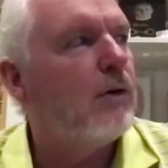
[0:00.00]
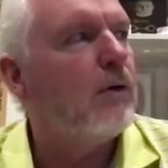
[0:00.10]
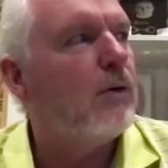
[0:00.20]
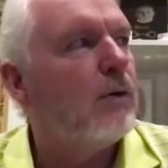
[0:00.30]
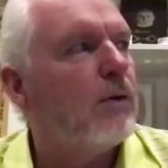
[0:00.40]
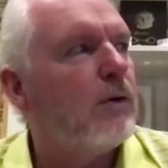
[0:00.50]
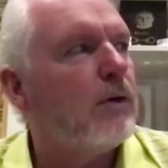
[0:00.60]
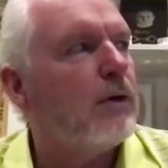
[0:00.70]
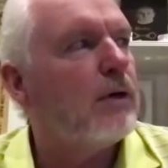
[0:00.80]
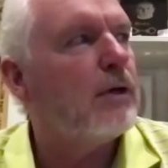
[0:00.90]

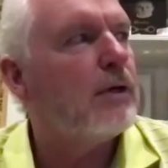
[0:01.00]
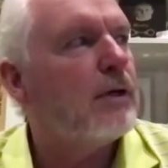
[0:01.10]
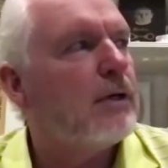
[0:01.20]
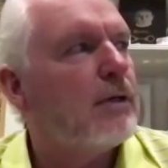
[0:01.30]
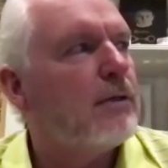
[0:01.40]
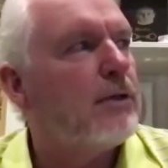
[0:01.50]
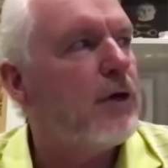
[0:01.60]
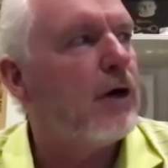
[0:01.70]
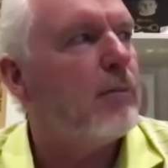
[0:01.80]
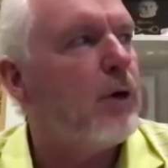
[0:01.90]
Or the
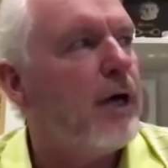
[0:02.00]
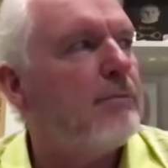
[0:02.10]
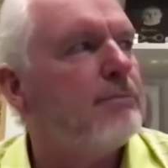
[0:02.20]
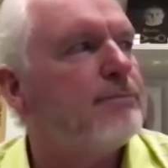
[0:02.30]
dark brown.